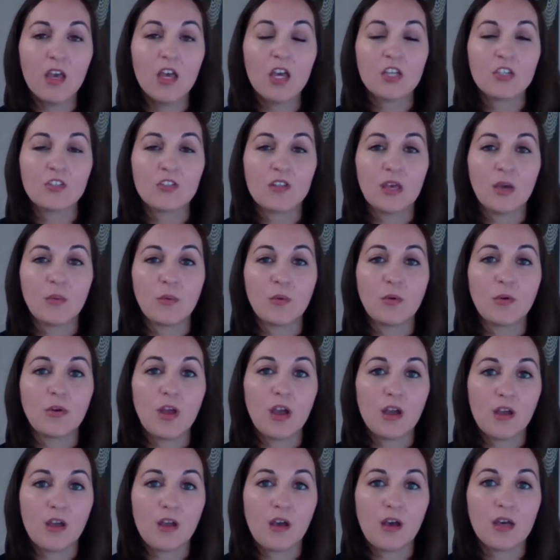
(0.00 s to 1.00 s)
so that we're
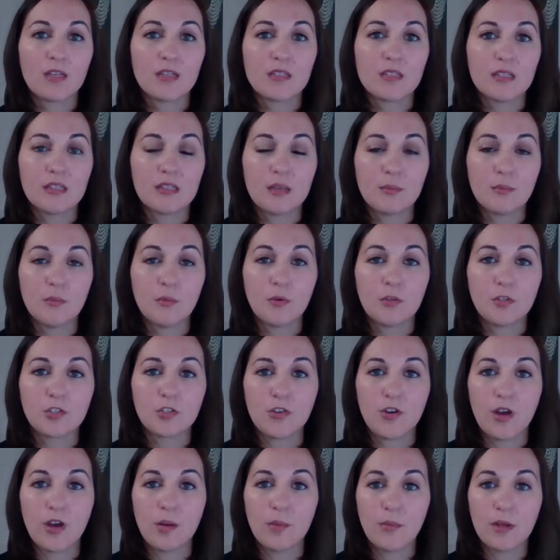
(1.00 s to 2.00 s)
not causing them more
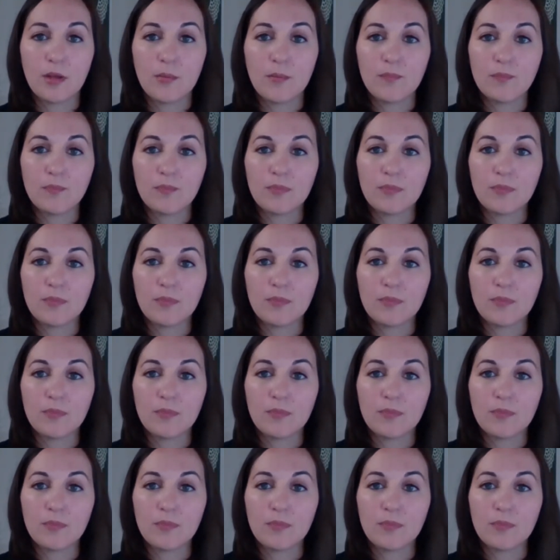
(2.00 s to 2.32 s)
trauma.